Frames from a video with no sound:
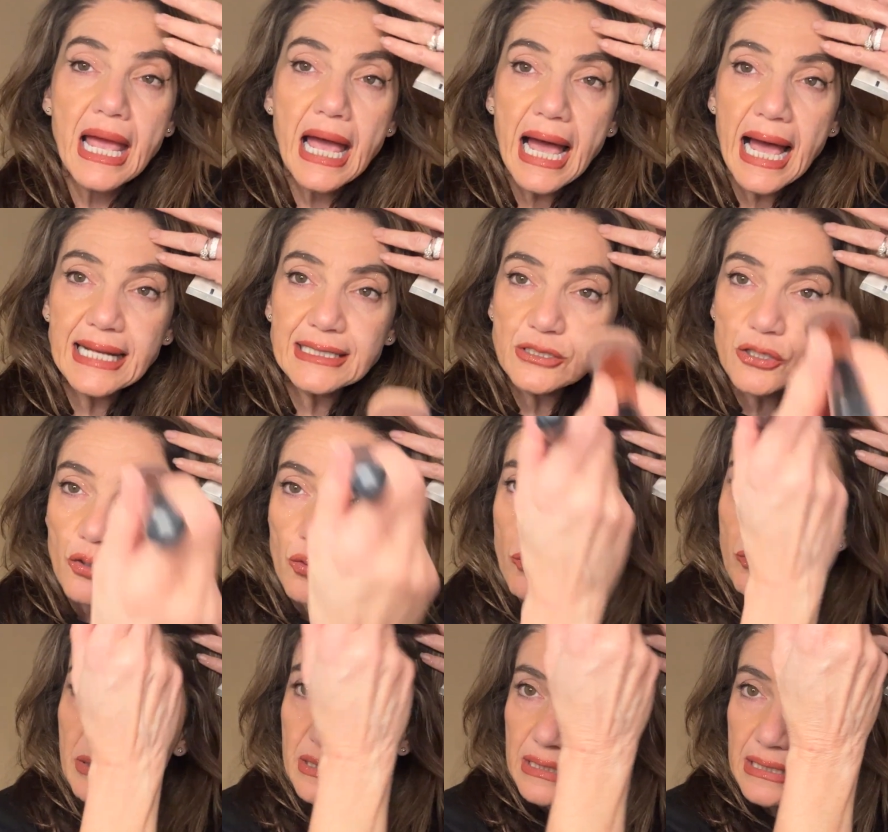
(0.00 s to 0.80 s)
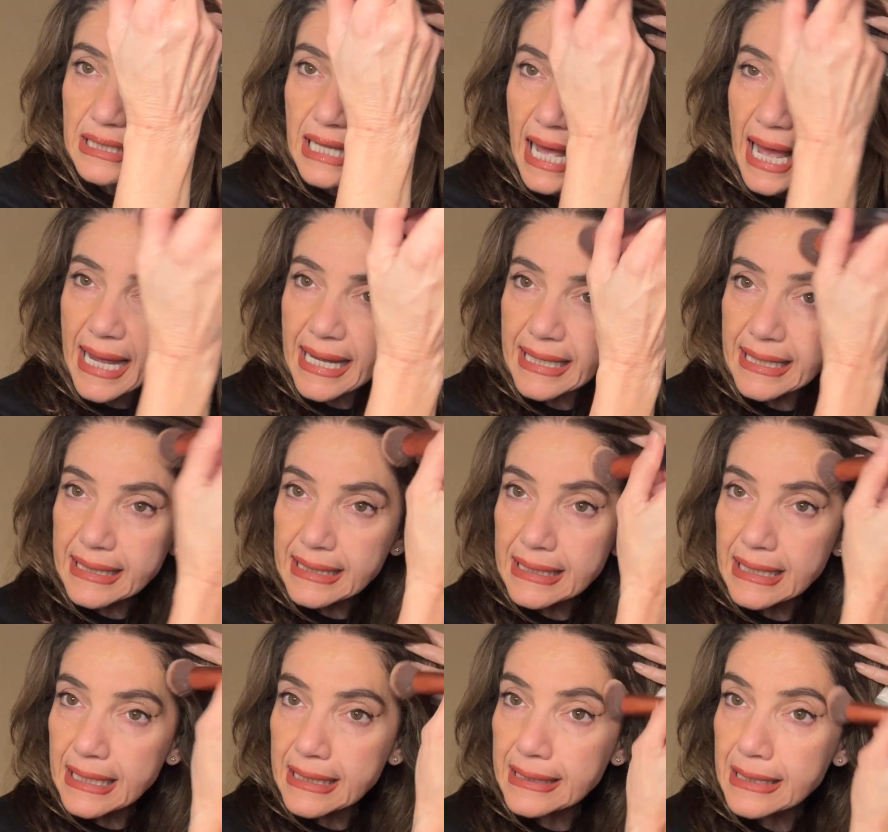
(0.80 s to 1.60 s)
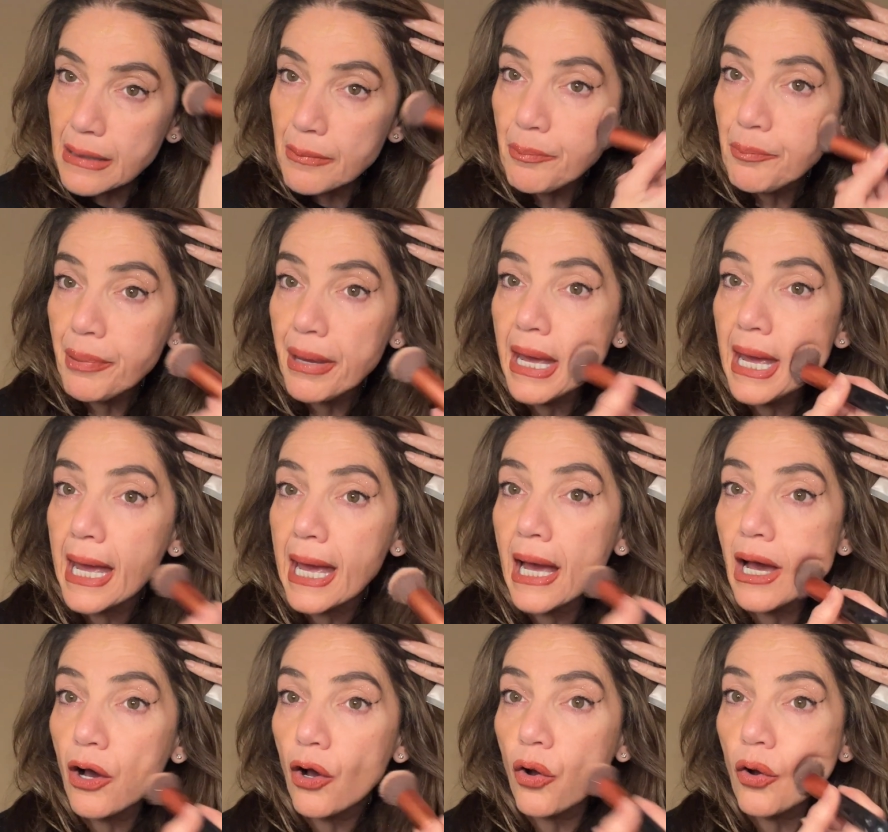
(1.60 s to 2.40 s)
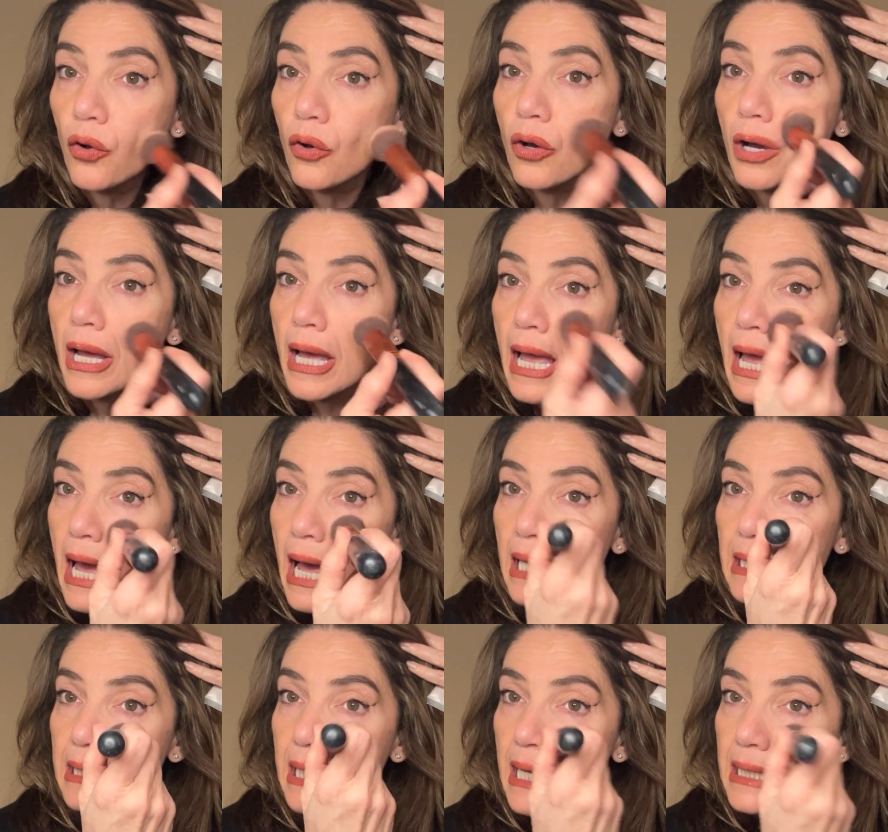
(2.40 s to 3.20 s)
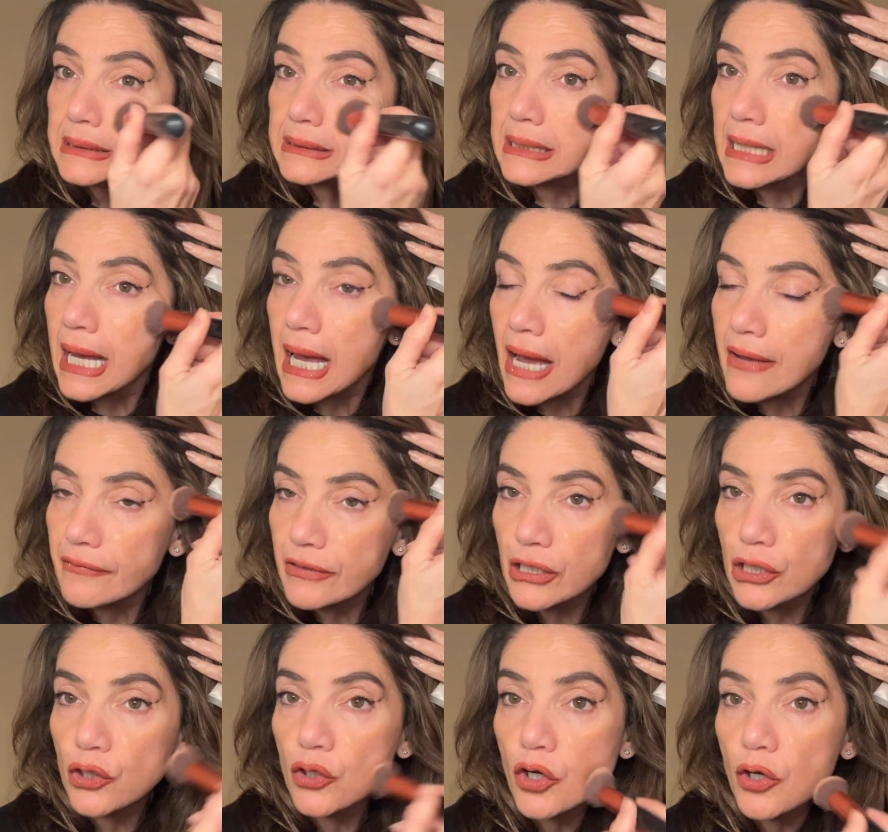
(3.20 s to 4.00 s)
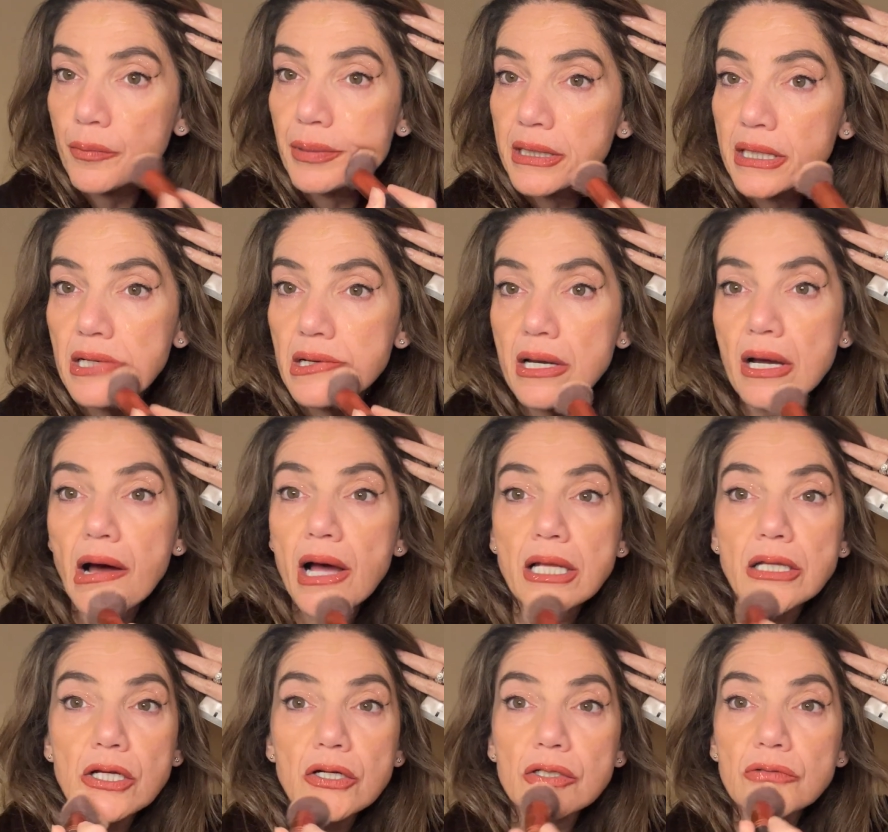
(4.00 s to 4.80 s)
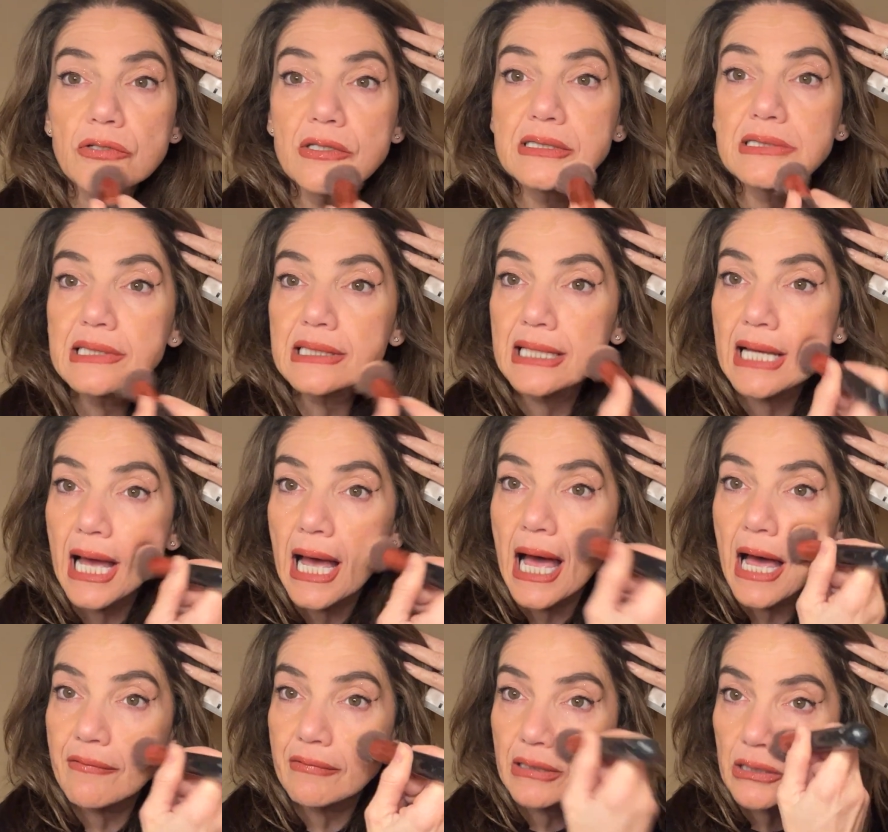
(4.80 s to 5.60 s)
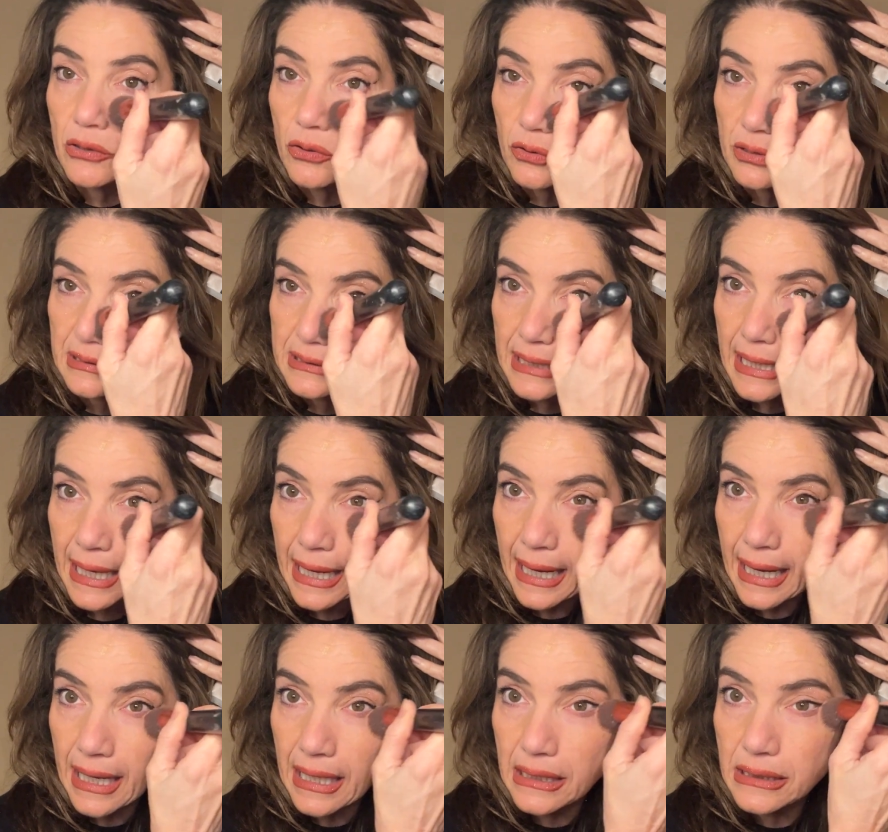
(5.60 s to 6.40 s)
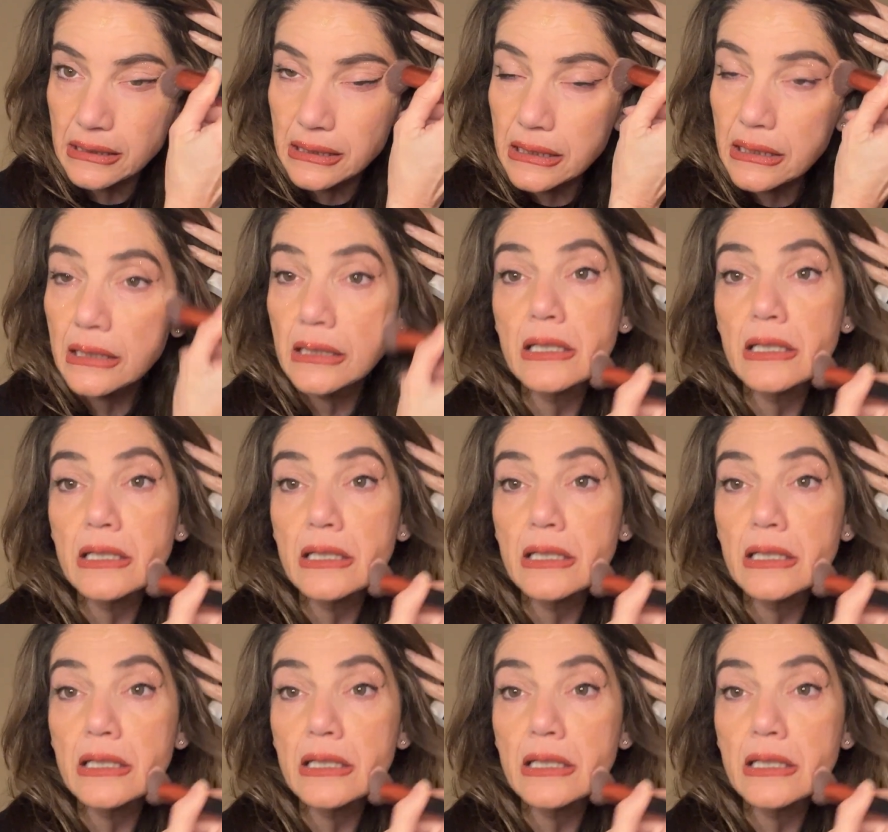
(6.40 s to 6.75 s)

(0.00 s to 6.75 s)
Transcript: I don't like the pale. I like to have a little bit of color. Looks like I have a little tan.